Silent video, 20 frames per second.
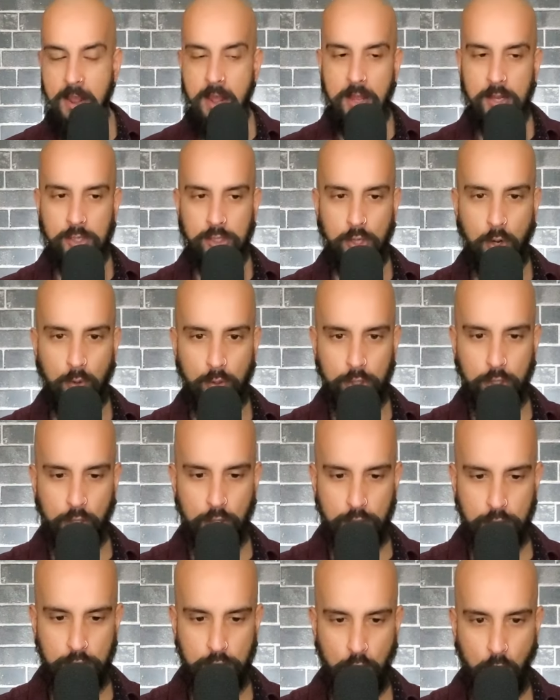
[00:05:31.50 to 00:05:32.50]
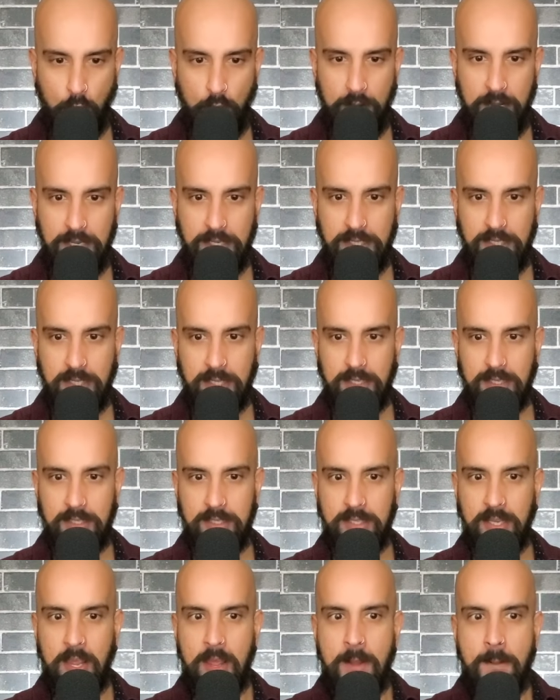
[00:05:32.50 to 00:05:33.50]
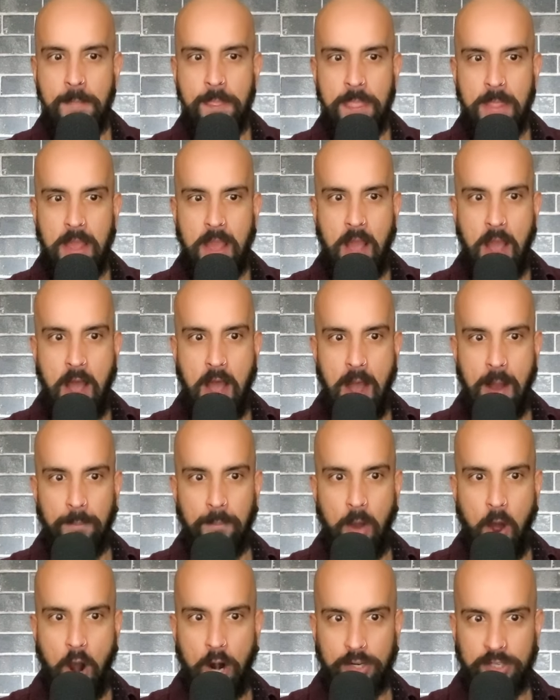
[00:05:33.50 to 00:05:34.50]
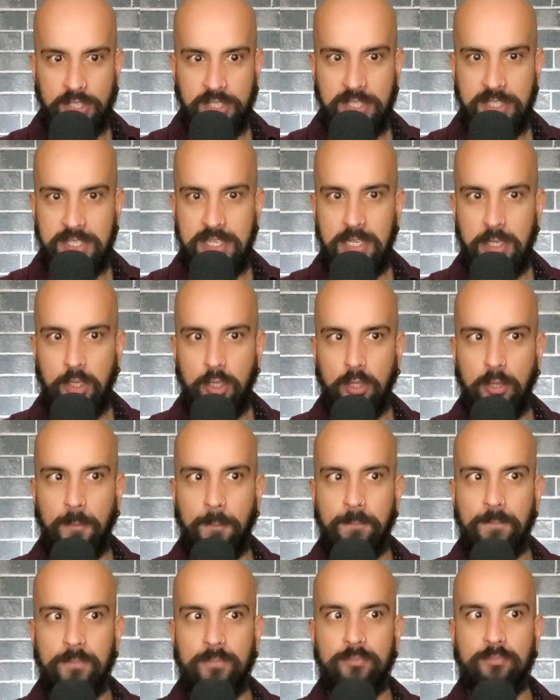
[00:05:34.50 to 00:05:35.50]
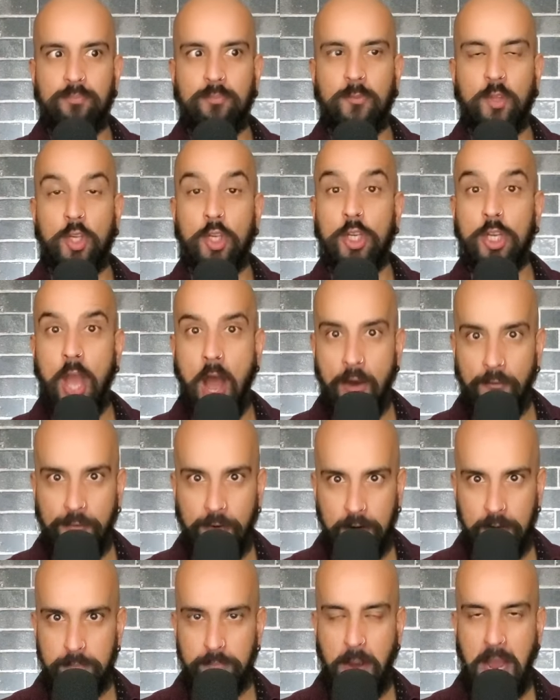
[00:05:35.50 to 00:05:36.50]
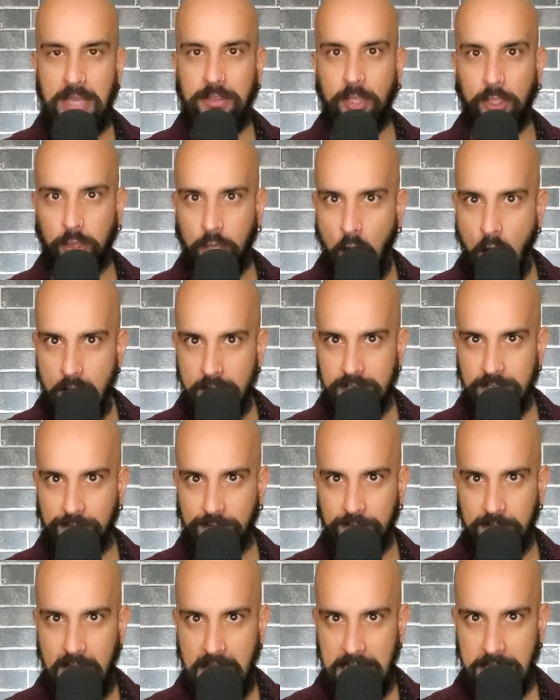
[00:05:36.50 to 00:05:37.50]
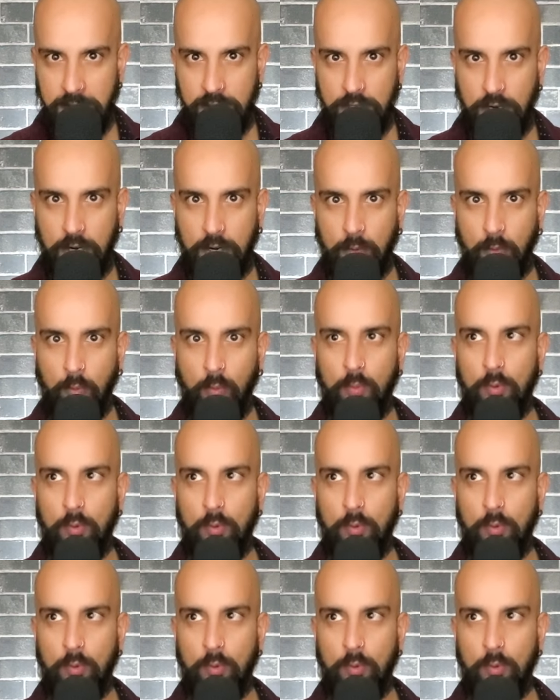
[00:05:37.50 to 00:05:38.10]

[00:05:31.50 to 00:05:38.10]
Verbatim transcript: So your choices um, are still governed by the laws of nature.